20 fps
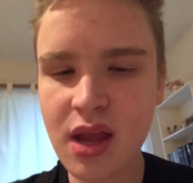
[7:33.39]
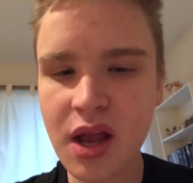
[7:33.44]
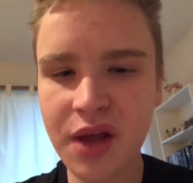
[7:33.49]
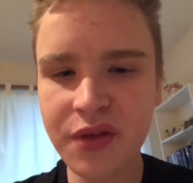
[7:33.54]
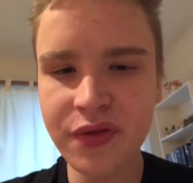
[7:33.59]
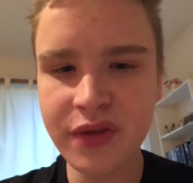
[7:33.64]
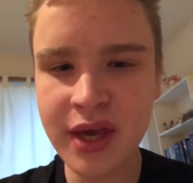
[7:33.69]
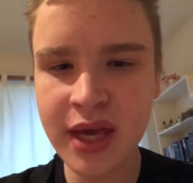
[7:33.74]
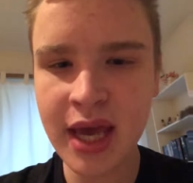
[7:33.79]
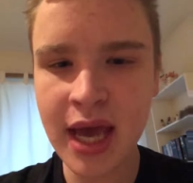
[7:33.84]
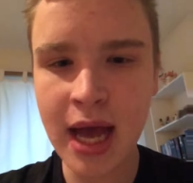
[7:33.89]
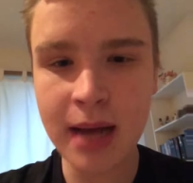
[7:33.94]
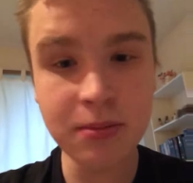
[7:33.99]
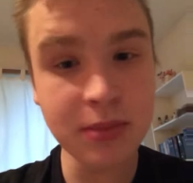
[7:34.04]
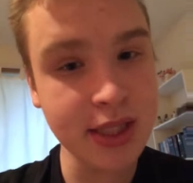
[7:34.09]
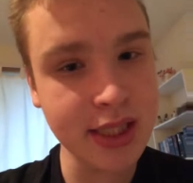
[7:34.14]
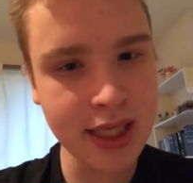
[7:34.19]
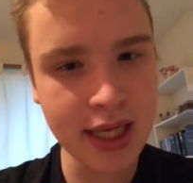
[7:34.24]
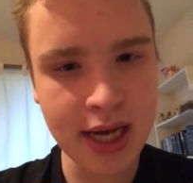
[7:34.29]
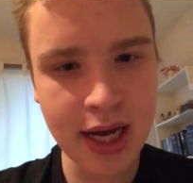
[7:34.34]
the
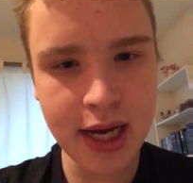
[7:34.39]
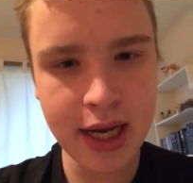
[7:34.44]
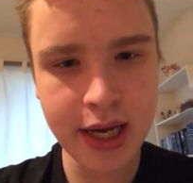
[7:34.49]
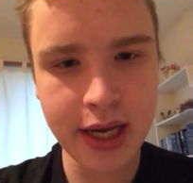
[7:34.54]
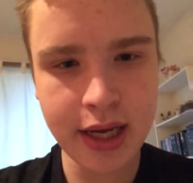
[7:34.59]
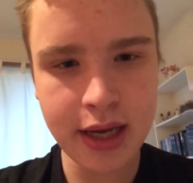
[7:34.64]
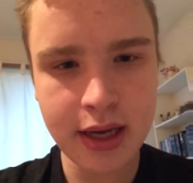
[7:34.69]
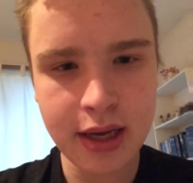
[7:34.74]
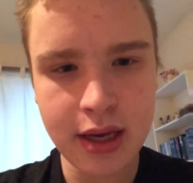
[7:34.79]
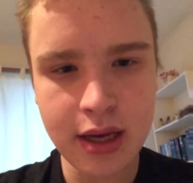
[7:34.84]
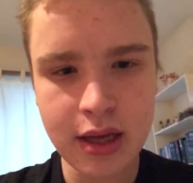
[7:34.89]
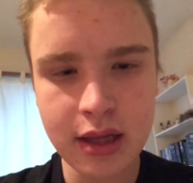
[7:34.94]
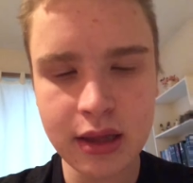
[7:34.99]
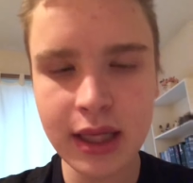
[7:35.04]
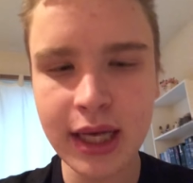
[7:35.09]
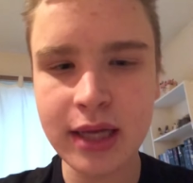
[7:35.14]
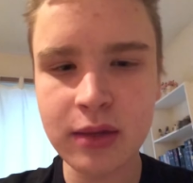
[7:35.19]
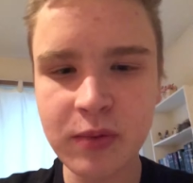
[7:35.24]
MCI, like